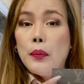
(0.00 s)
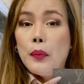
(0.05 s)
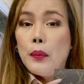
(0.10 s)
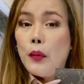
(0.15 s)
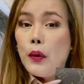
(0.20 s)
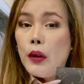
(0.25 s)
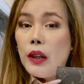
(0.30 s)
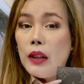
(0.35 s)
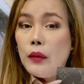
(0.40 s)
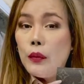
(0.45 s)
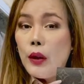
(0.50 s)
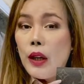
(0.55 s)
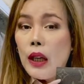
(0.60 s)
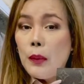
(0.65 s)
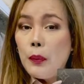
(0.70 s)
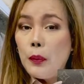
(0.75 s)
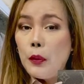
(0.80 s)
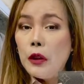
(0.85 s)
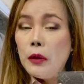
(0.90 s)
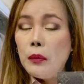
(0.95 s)
where
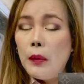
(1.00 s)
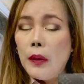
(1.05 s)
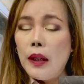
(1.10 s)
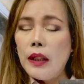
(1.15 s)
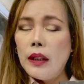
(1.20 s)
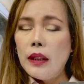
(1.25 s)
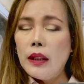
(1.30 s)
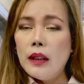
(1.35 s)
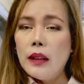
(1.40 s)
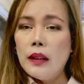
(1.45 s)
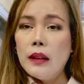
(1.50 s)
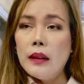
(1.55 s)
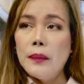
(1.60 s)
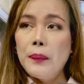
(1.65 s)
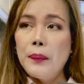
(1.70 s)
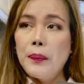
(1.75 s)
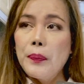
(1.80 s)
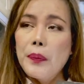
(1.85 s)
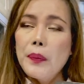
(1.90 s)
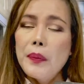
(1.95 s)
I put my
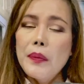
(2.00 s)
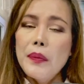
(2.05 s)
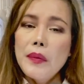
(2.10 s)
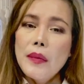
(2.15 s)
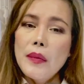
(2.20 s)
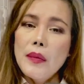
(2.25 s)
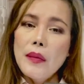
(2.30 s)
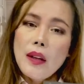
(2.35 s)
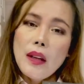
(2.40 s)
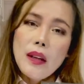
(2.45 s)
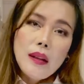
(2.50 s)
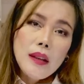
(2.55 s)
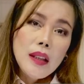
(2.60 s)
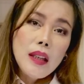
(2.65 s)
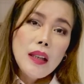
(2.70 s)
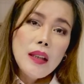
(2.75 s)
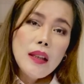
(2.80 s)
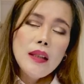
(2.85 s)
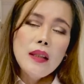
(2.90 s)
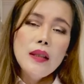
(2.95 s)

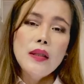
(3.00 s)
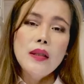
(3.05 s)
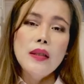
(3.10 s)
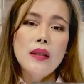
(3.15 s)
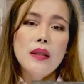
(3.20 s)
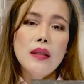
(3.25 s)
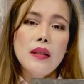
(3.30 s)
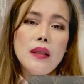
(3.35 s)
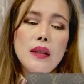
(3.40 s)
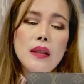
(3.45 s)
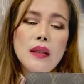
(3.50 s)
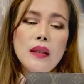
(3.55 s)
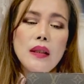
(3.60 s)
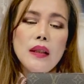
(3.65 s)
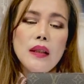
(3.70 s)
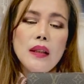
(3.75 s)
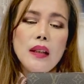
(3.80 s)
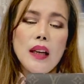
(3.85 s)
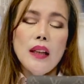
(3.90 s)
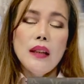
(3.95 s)
keys
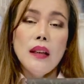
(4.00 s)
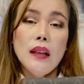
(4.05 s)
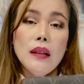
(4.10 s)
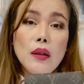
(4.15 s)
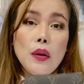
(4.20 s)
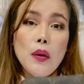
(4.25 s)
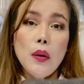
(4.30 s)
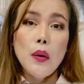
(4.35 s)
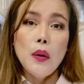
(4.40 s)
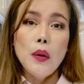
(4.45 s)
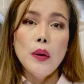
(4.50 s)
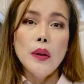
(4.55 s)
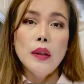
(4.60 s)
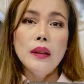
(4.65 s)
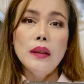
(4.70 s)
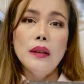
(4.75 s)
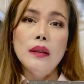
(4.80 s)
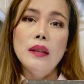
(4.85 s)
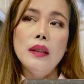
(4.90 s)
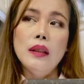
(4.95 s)
cannot
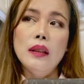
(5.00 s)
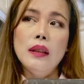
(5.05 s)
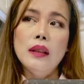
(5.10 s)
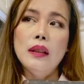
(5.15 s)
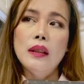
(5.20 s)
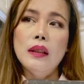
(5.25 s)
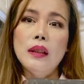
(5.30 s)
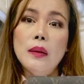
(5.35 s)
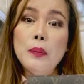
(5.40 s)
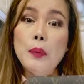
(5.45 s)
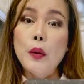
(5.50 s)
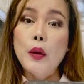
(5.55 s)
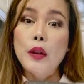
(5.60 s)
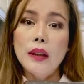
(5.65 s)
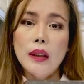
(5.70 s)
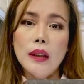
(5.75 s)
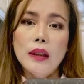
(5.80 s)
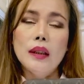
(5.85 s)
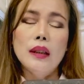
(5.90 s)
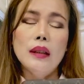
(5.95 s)
hold the
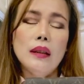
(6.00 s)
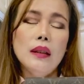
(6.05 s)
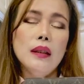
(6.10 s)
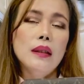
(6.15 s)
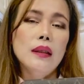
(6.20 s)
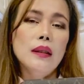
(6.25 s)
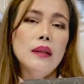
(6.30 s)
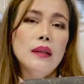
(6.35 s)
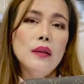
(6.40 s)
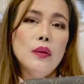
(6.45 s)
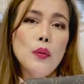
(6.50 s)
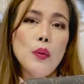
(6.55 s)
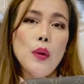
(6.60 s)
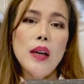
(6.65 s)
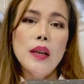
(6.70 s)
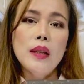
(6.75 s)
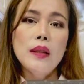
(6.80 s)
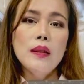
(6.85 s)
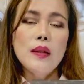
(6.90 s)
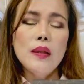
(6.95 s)
important
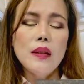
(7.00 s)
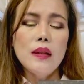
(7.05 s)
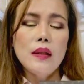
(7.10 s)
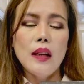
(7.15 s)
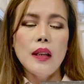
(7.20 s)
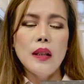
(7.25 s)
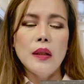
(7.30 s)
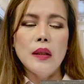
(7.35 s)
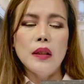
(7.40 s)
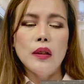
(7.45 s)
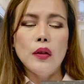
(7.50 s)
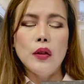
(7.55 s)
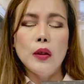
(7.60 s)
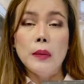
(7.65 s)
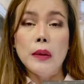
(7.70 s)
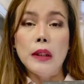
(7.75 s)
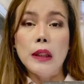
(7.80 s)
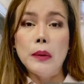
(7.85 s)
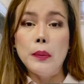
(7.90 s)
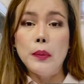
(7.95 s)
ones I
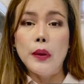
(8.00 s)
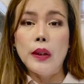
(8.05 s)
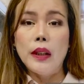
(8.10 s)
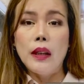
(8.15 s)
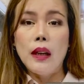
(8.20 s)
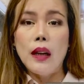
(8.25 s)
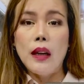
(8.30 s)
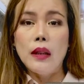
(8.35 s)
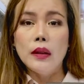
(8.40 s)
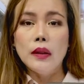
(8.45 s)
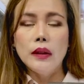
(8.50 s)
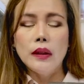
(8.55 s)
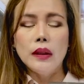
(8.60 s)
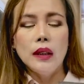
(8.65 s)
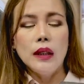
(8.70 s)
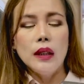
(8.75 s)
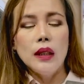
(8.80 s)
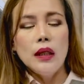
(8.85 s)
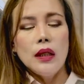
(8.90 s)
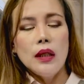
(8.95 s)
normally bring out.
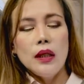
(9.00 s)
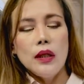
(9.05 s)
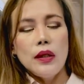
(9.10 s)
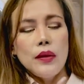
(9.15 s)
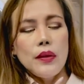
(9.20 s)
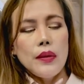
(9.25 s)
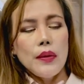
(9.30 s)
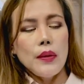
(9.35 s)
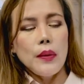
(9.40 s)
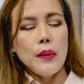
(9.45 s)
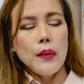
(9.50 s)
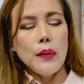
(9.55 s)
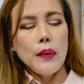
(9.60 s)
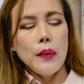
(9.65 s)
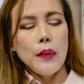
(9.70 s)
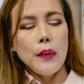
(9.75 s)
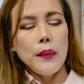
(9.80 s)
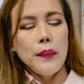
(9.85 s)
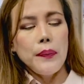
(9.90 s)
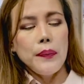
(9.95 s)

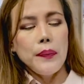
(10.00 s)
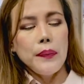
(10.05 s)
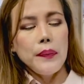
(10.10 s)
So